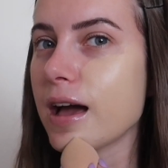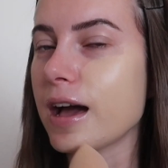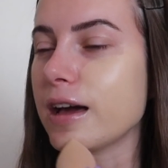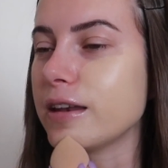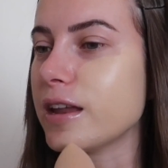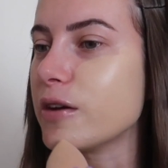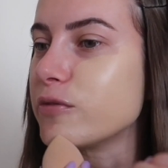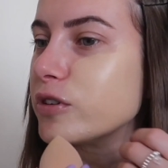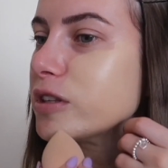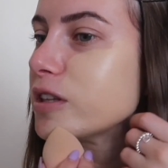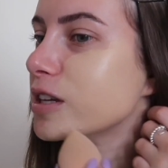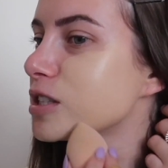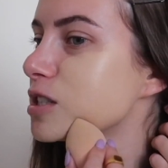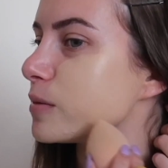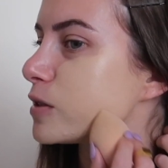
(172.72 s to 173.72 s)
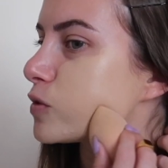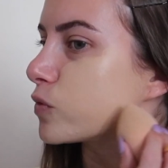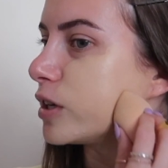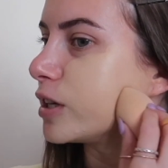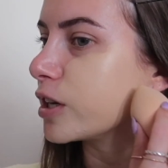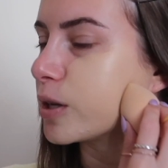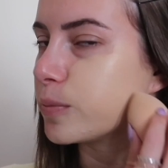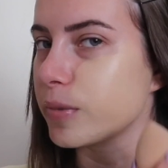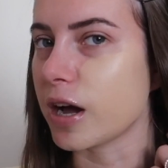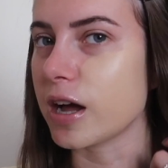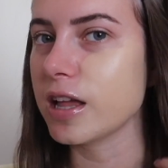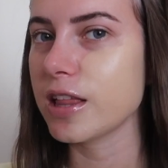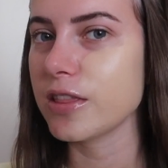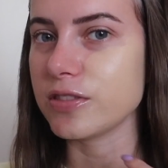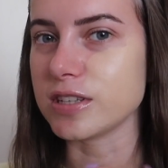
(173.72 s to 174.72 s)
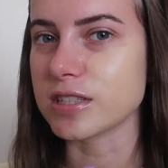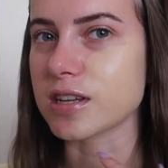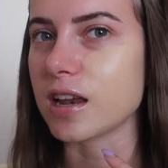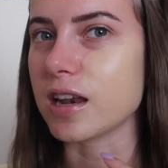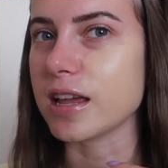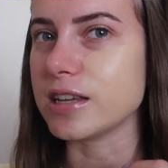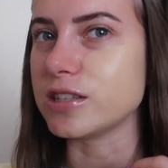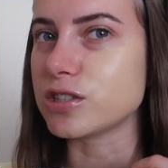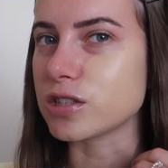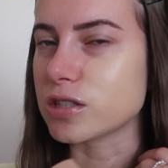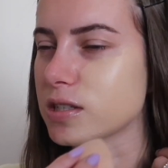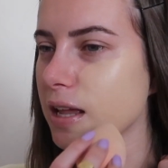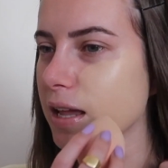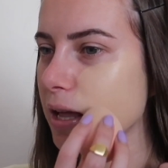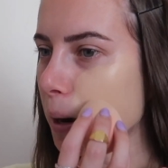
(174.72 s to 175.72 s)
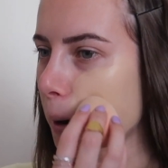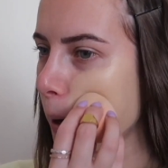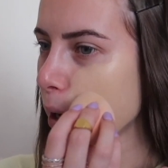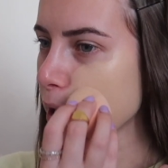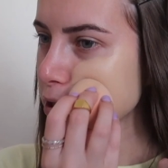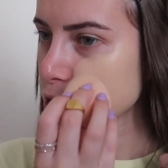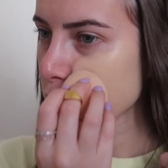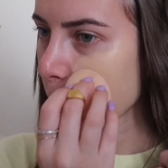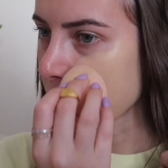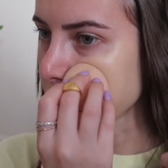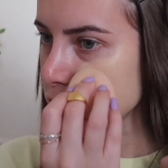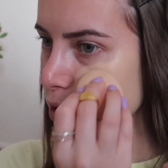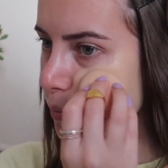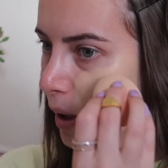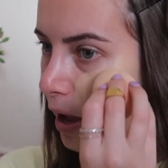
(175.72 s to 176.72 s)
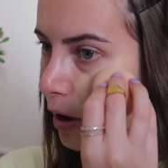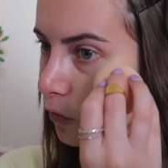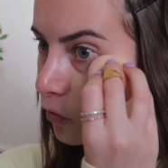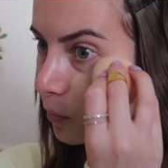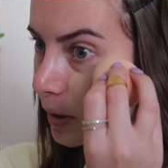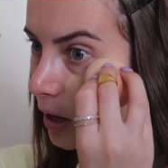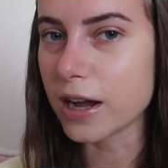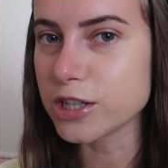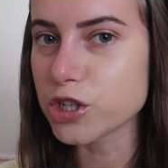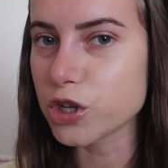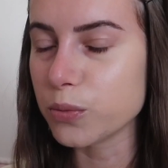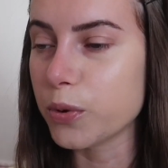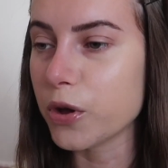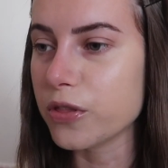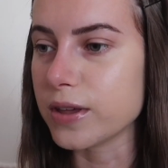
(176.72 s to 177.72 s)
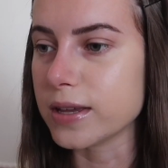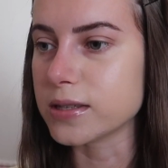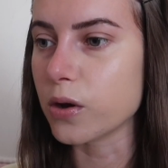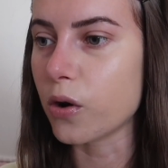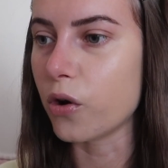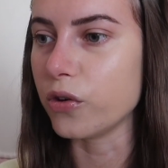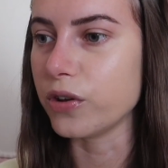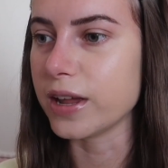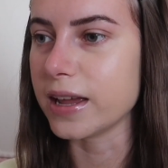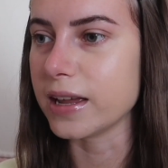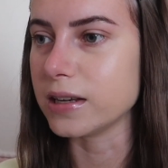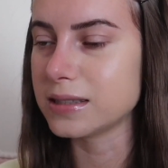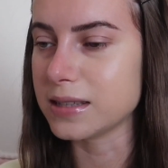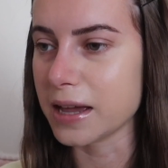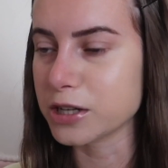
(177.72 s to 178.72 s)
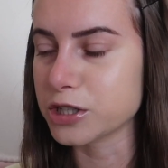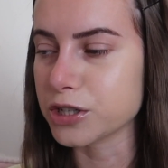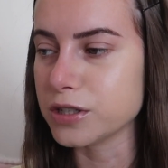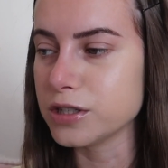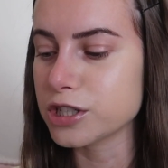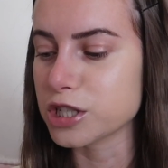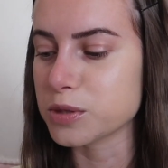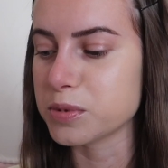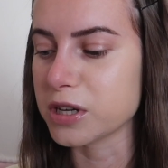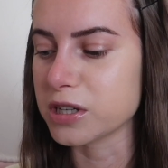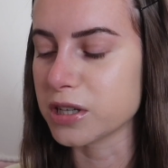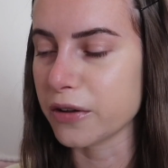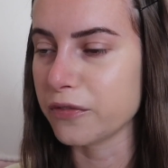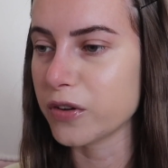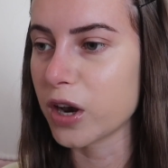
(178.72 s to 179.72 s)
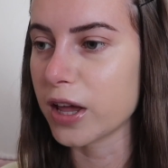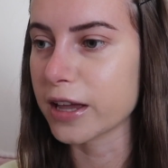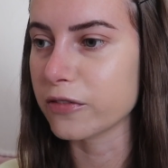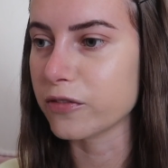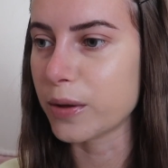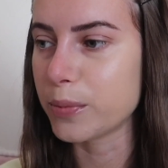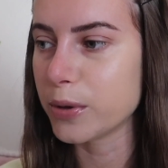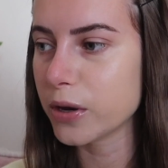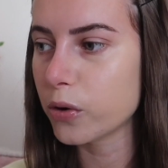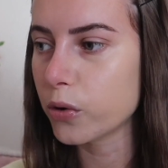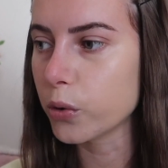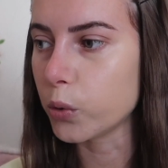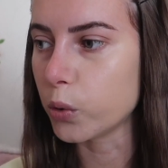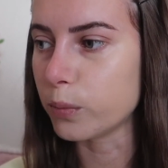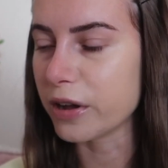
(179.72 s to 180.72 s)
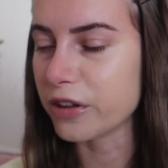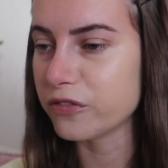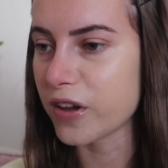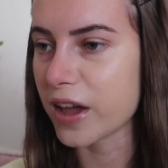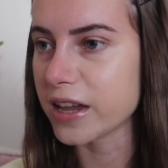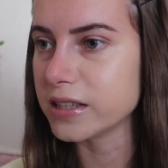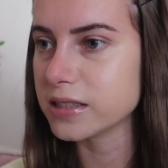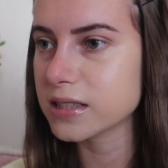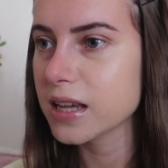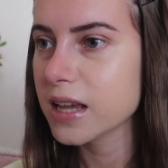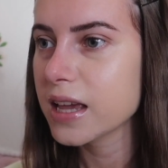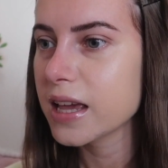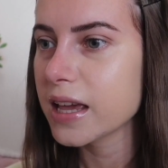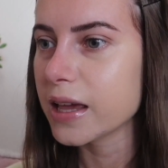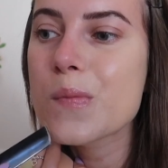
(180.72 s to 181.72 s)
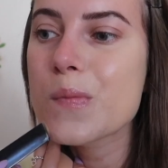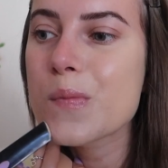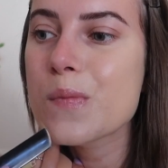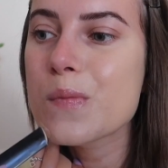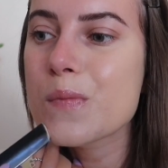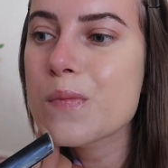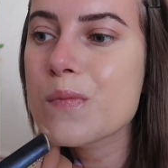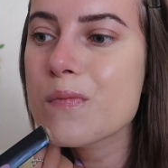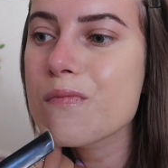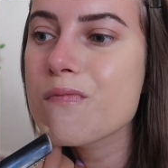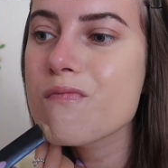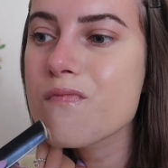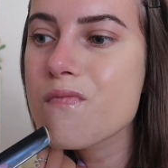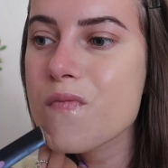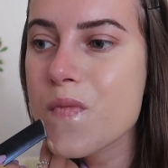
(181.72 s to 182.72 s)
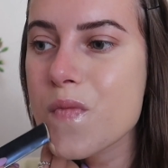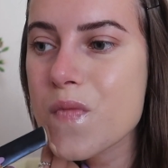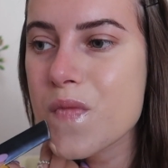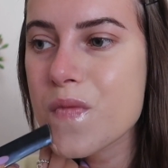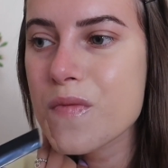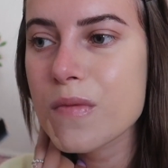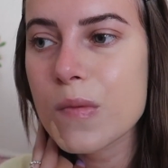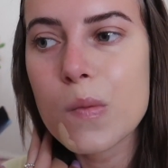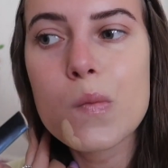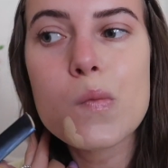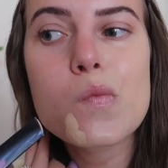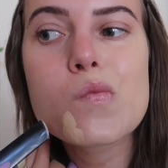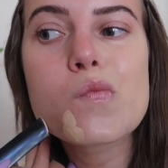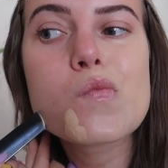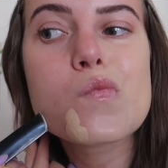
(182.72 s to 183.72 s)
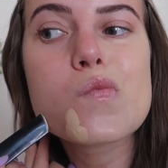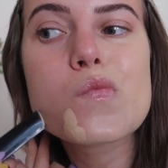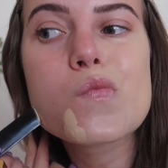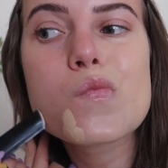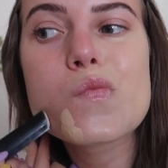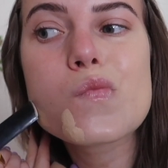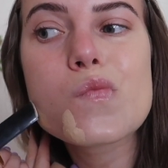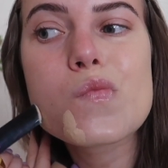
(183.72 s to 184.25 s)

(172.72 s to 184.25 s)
and everything, so it's really good. But this colour is just like a little bit too pale for me. I do put this on in sections just because I feel like if I put it on all my face, it almost starts to dry down in the sections I've